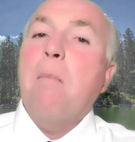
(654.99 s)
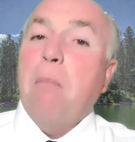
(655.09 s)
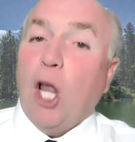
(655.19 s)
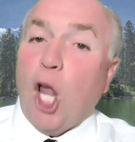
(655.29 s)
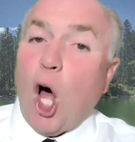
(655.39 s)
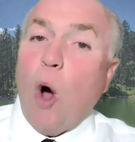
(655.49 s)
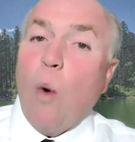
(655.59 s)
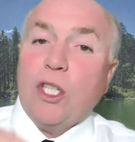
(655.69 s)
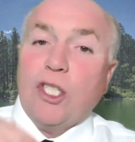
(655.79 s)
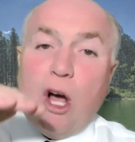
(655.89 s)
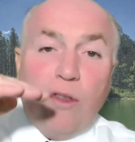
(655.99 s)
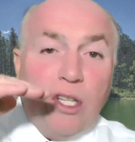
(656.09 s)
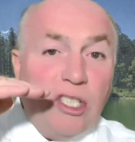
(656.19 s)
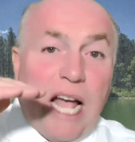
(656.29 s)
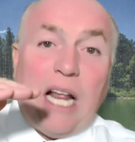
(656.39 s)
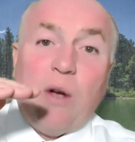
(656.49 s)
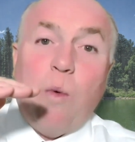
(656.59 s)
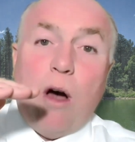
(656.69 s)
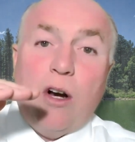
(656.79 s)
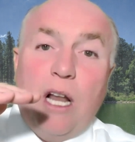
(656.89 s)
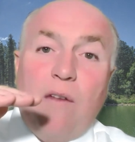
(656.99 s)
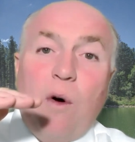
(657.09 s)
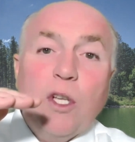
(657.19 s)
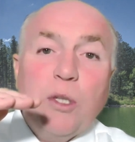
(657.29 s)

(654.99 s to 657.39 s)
below what's called the static water level,